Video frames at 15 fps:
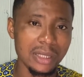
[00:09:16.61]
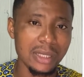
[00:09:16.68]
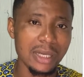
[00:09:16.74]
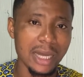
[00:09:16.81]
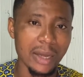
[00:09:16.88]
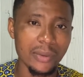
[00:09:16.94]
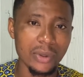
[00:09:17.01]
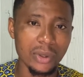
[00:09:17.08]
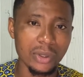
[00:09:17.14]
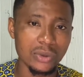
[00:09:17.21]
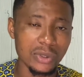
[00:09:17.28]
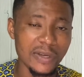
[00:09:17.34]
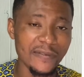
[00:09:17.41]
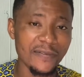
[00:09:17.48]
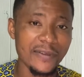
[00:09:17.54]
Are we okay? So
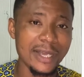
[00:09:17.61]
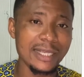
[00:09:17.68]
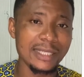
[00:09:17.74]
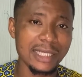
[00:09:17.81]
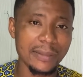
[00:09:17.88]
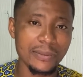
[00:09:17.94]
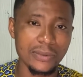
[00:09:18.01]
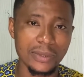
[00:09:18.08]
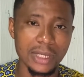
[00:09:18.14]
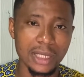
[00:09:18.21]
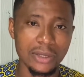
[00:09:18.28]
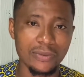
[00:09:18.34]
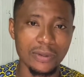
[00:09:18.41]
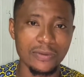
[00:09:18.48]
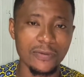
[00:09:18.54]
the first step to take is
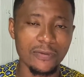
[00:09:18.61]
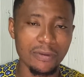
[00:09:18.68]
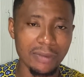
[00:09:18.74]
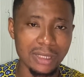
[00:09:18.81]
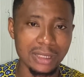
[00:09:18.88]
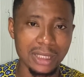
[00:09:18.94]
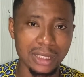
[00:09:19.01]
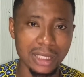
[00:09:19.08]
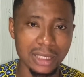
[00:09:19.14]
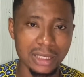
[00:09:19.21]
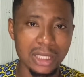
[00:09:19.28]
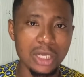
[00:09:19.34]
what? To format the text.